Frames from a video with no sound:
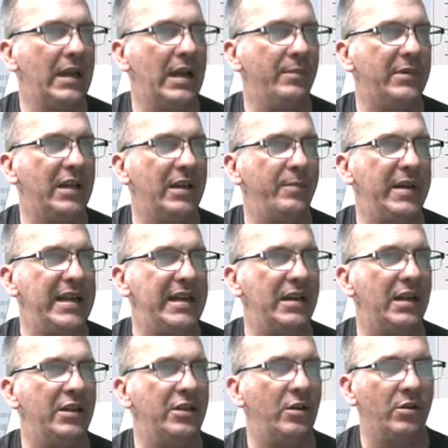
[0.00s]
going to be,
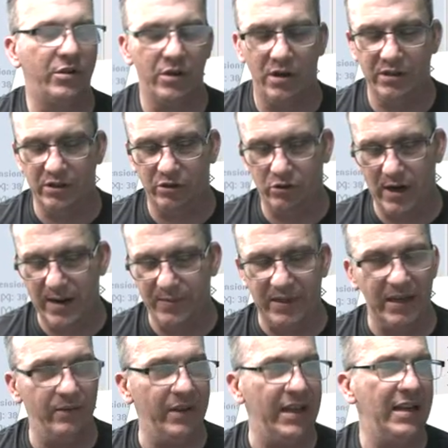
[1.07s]
you know, stars and stripes and
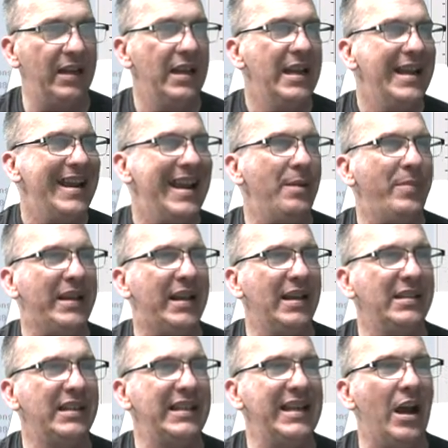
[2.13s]
everything. And because
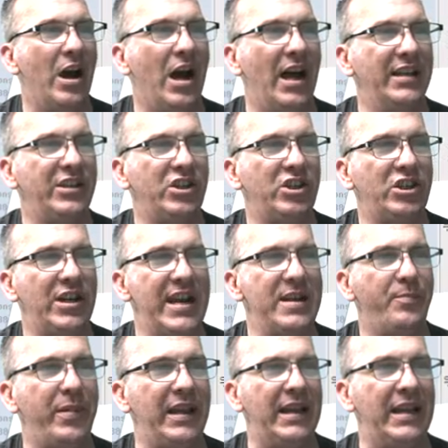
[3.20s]
of the odd
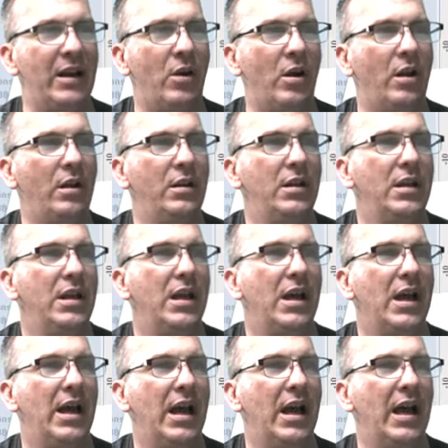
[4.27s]
shape and all,
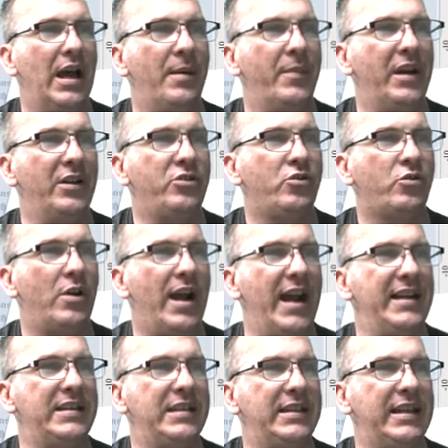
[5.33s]
I'm going to try
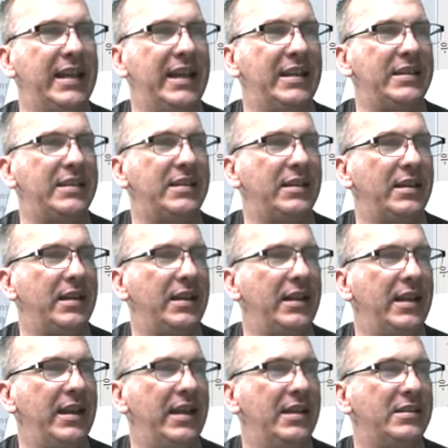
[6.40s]
to get
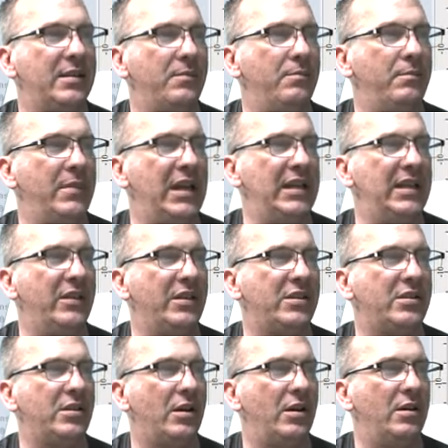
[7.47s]
as many of the
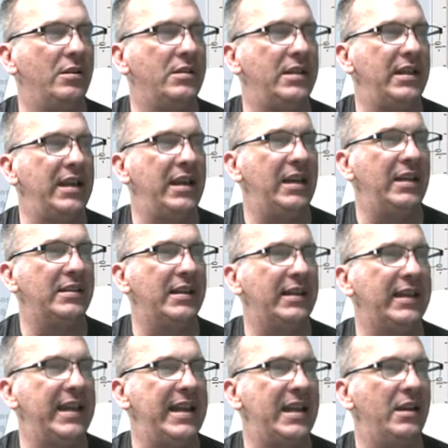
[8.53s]
stars in as I
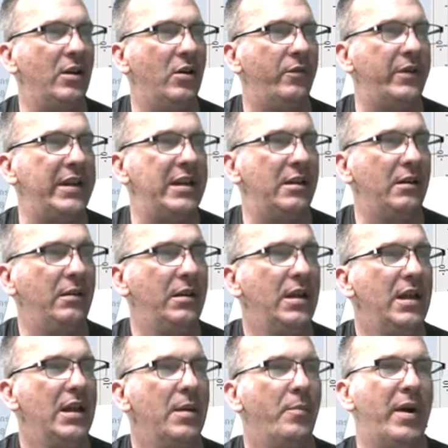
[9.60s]
can over here.
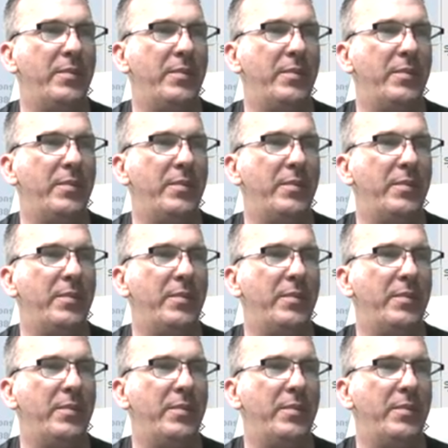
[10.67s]
But